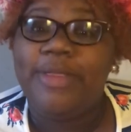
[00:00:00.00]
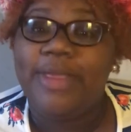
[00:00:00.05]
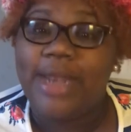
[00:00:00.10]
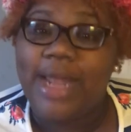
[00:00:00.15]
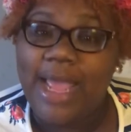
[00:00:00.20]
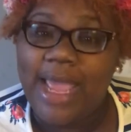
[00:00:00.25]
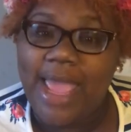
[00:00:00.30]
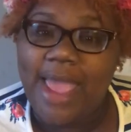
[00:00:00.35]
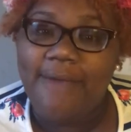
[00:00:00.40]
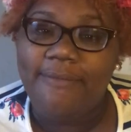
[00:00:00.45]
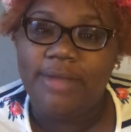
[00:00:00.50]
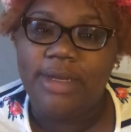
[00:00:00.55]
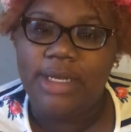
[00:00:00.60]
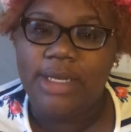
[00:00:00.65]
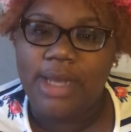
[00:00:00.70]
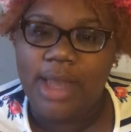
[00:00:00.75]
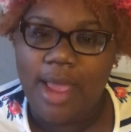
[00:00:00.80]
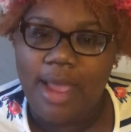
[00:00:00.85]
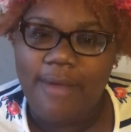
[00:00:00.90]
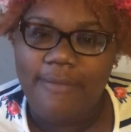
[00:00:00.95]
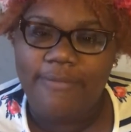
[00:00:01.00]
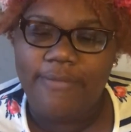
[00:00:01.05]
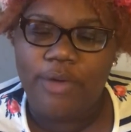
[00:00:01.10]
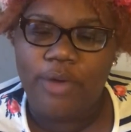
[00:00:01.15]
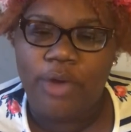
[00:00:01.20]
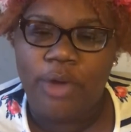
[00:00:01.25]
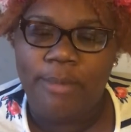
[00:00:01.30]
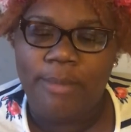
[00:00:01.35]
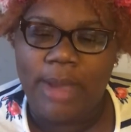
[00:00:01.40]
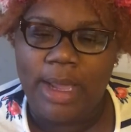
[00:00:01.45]
I have enough
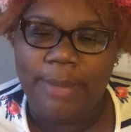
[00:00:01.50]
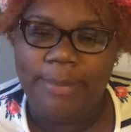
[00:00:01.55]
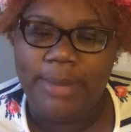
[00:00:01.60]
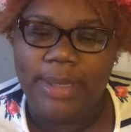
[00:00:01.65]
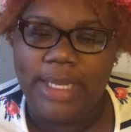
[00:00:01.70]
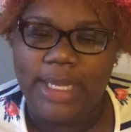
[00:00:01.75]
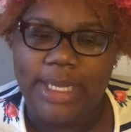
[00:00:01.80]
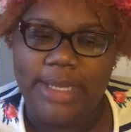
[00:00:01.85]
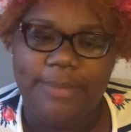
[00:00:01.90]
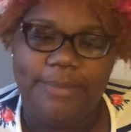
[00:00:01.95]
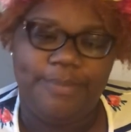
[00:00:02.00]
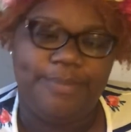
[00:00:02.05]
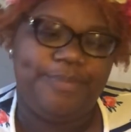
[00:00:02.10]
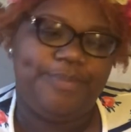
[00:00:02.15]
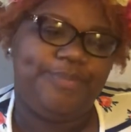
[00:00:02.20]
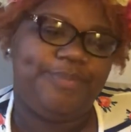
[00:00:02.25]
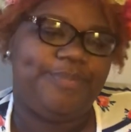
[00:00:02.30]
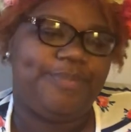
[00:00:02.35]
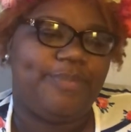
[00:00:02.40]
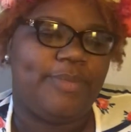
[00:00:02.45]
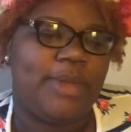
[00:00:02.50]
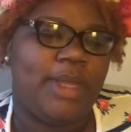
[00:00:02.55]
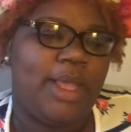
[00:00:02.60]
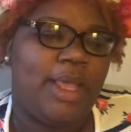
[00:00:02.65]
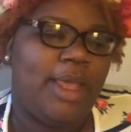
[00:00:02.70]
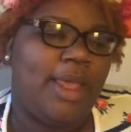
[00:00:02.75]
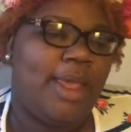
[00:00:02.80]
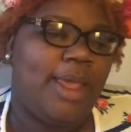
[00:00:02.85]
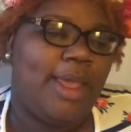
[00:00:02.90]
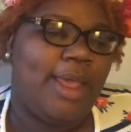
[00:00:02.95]
on my plate.
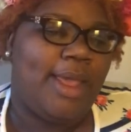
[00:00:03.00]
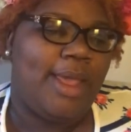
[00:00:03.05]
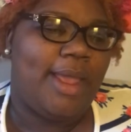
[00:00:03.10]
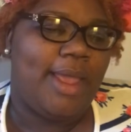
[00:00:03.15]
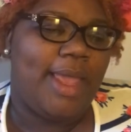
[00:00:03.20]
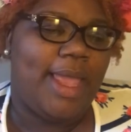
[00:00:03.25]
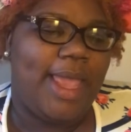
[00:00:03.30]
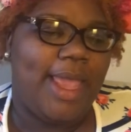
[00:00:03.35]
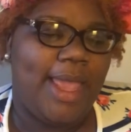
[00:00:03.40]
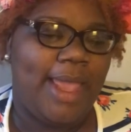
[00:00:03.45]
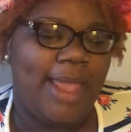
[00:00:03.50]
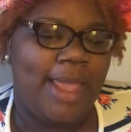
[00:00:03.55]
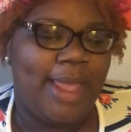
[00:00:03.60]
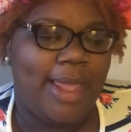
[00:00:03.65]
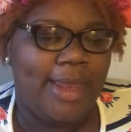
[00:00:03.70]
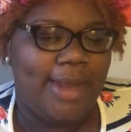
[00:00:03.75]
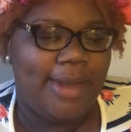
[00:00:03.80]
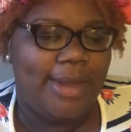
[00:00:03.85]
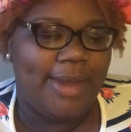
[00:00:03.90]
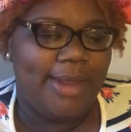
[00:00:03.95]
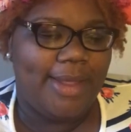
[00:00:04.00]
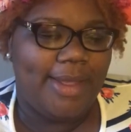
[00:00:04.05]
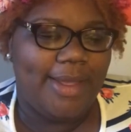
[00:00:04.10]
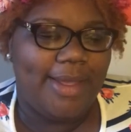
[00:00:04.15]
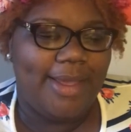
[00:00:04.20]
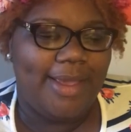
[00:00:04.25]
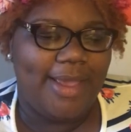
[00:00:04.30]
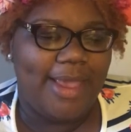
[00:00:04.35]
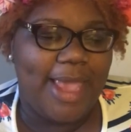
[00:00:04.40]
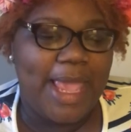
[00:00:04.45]
And
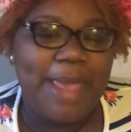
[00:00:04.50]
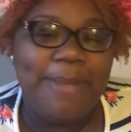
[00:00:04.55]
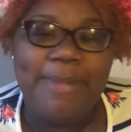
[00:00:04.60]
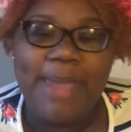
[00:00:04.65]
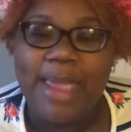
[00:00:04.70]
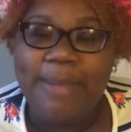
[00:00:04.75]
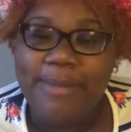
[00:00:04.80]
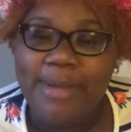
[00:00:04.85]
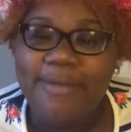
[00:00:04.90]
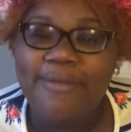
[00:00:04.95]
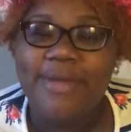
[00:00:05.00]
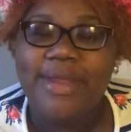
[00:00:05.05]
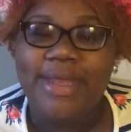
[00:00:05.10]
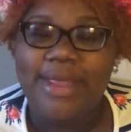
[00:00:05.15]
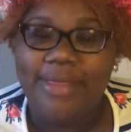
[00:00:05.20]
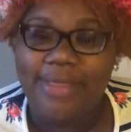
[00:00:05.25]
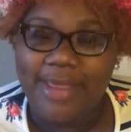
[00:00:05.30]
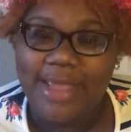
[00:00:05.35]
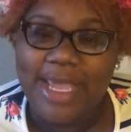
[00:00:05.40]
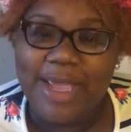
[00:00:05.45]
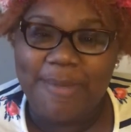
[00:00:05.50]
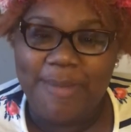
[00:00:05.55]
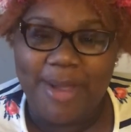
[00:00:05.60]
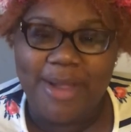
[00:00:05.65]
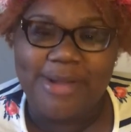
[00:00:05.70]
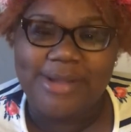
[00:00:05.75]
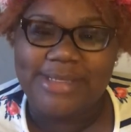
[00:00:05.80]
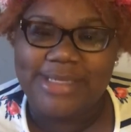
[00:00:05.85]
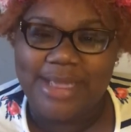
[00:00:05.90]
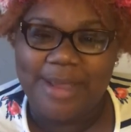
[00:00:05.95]
it made me really think
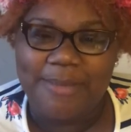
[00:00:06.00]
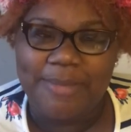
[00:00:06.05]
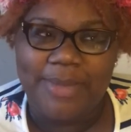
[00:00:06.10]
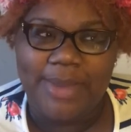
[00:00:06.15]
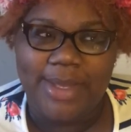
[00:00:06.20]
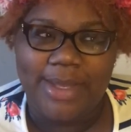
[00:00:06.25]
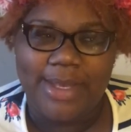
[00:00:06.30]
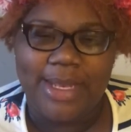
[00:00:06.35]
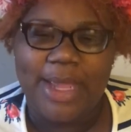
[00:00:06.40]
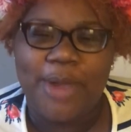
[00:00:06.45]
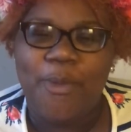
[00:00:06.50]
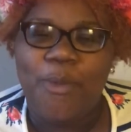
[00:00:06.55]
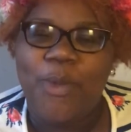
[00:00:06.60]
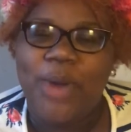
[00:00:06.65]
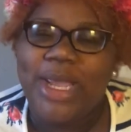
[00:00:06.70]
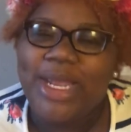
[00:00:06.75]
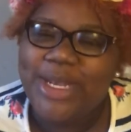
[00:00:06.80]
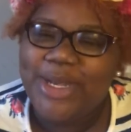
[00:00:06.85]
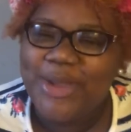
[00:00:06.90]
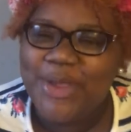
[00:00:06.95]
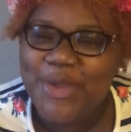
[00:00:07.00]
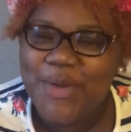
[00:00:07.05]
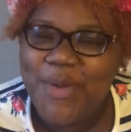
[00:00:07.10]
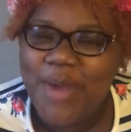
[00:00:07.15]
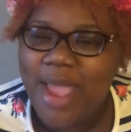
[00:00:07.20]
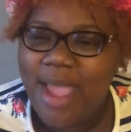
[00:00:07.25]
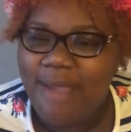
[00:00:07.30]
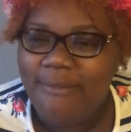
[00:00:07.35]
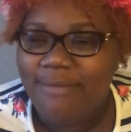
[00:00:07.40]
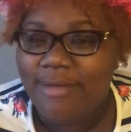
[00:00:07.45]
about something. Like, when do you
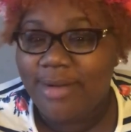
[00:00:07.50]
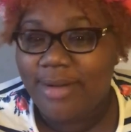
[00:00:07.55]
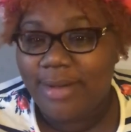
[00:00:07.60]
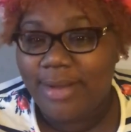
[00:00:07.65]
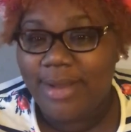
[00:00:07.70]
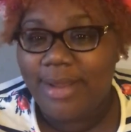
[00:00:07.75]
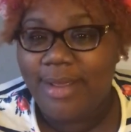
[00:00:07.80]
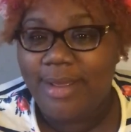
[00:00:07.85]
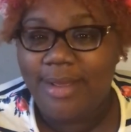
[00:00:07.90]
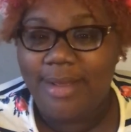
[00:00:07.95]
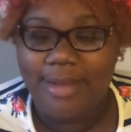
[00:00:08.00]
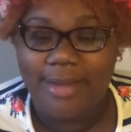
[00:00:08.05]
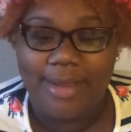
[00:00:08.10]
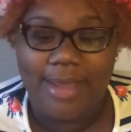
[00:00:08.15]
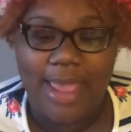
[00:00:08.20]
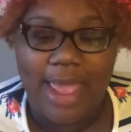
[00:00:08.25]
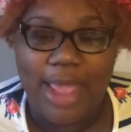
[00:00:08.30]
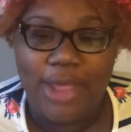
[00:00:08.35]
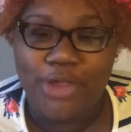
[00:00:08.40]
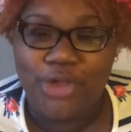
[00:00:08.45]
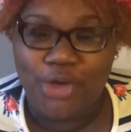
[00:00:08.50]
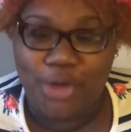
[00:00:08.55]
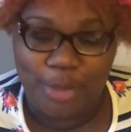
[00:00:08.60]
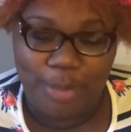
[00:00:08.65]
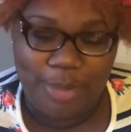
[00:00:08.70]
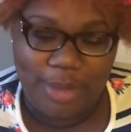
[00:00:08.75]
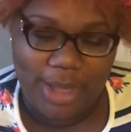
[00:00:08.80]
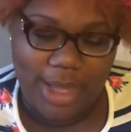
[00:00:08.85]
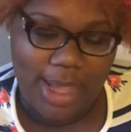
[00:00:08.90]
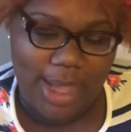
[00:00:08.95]
ever look at your
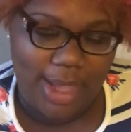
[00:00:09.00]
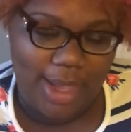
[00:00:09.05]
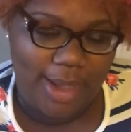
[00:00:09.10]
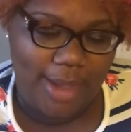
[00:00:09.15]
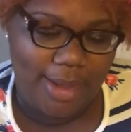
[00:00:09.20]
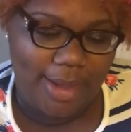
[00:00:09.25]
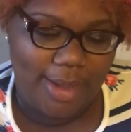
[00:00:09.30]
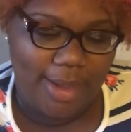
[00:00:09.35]
plate?